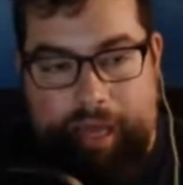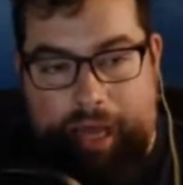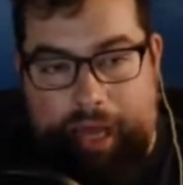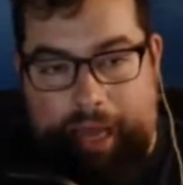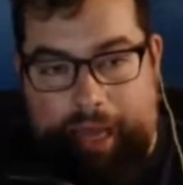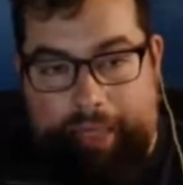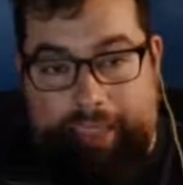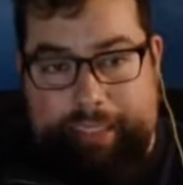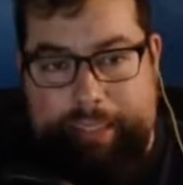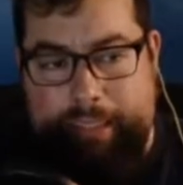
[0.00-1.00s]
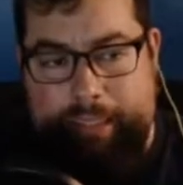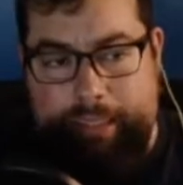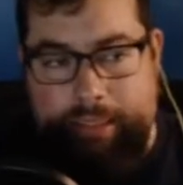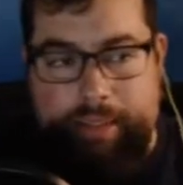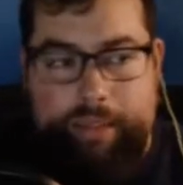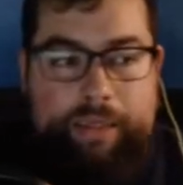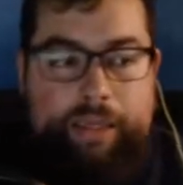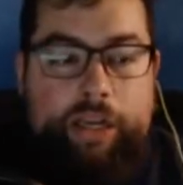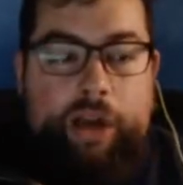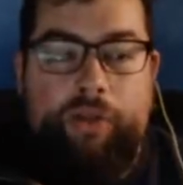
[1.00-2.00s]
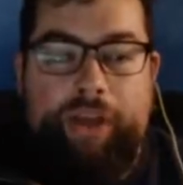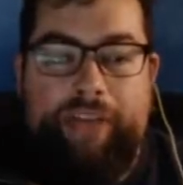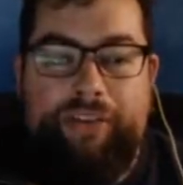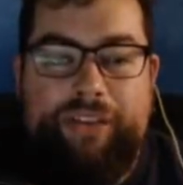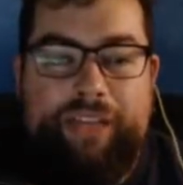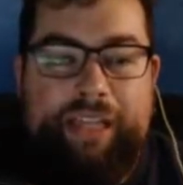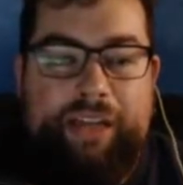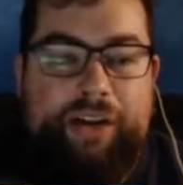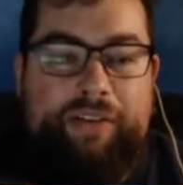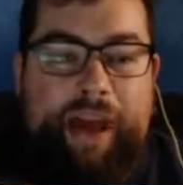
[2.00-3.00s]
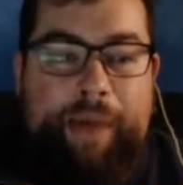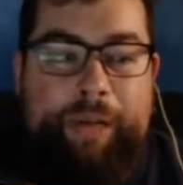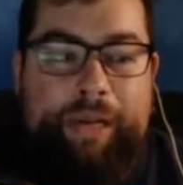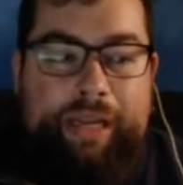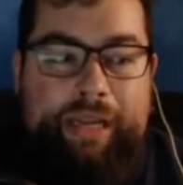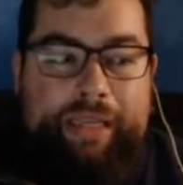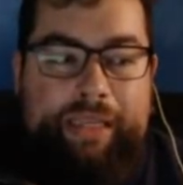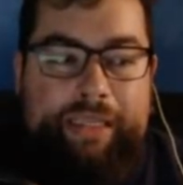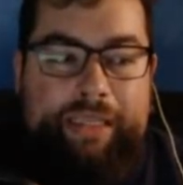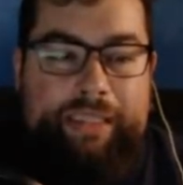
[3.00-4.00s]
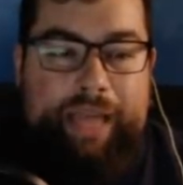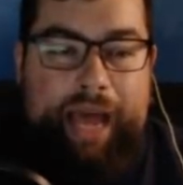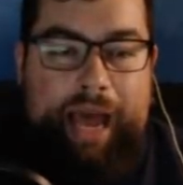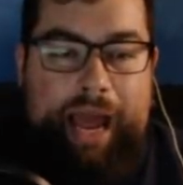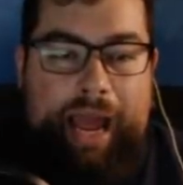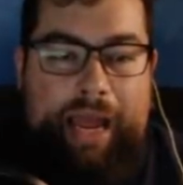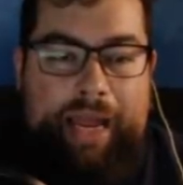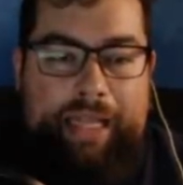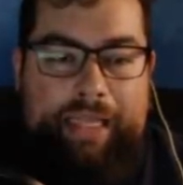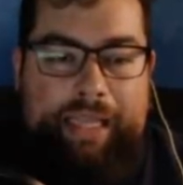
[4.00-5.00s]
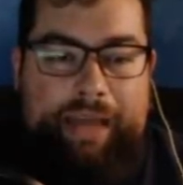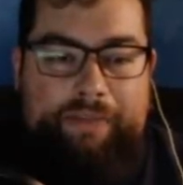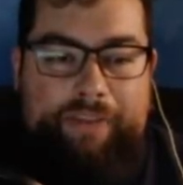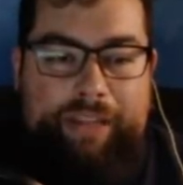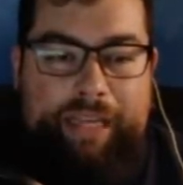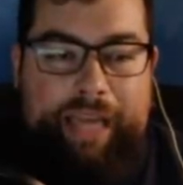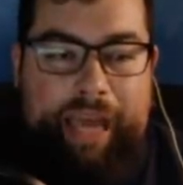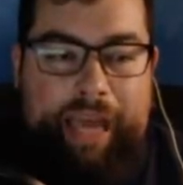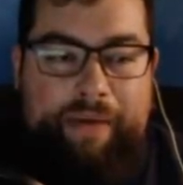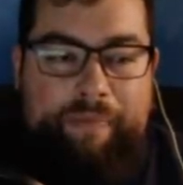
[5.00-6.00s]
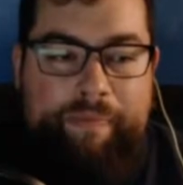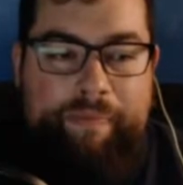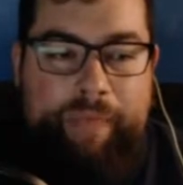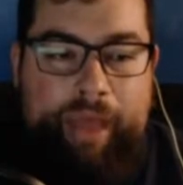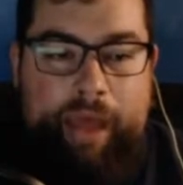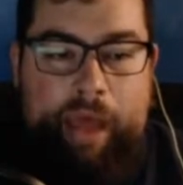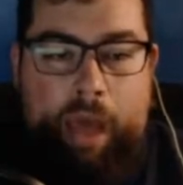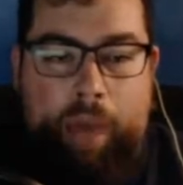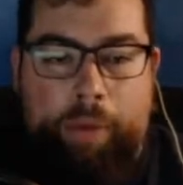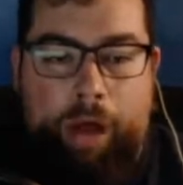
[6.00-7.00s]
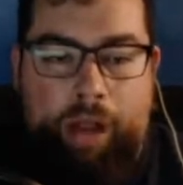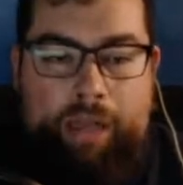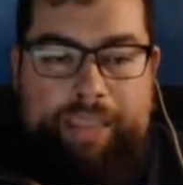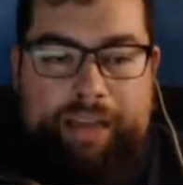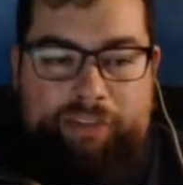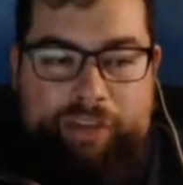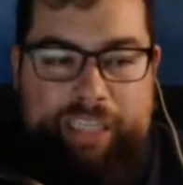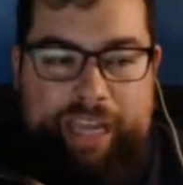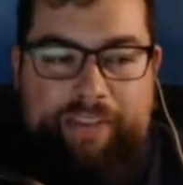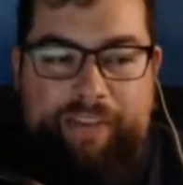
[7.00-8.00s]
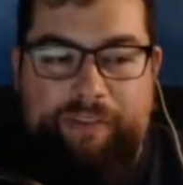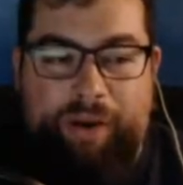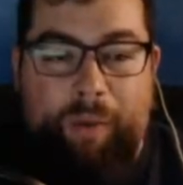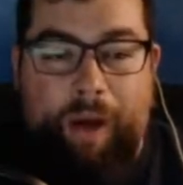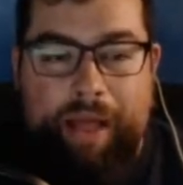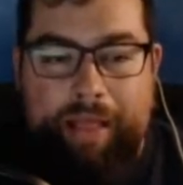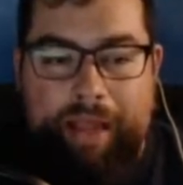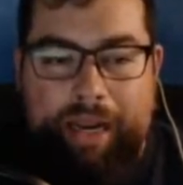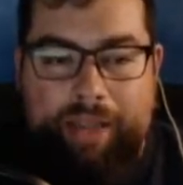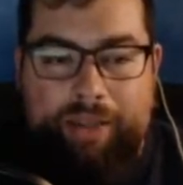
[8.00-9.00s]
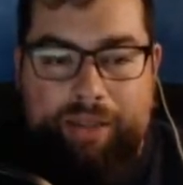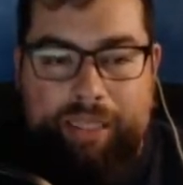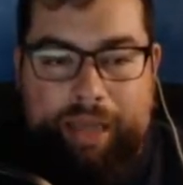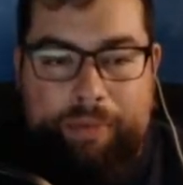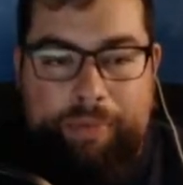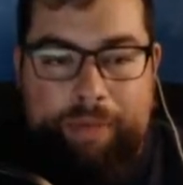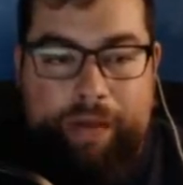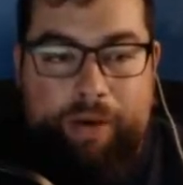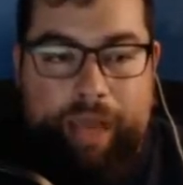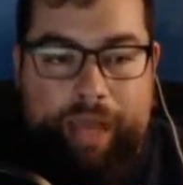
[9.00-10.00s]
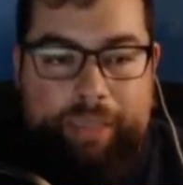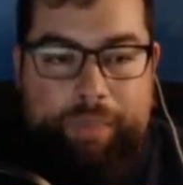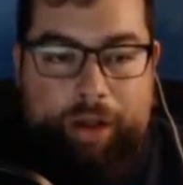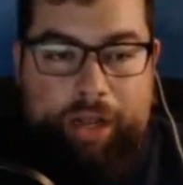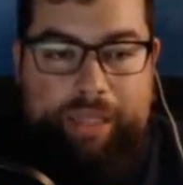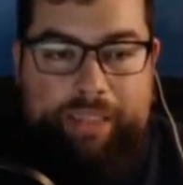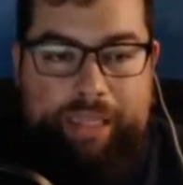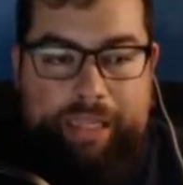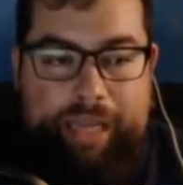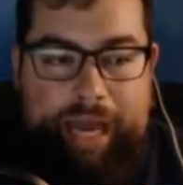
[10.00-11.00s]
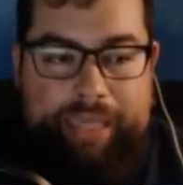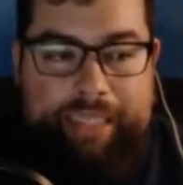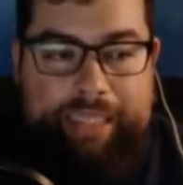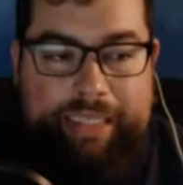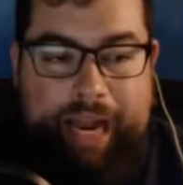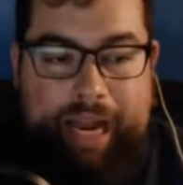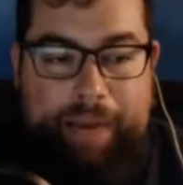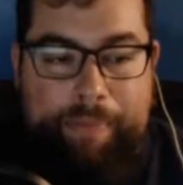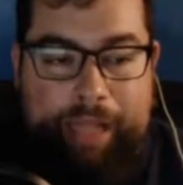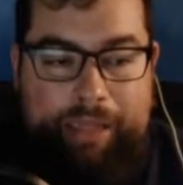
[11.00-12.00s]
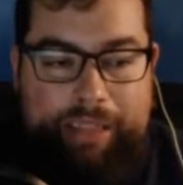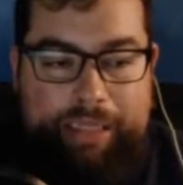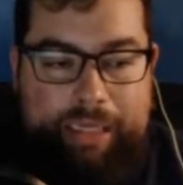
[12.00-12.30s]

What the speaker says: I guess, you know, the other thing that could have happened is I left the game paused after saving for a while, and I thought that would be, okay, it's paused, the ice is not going to melt.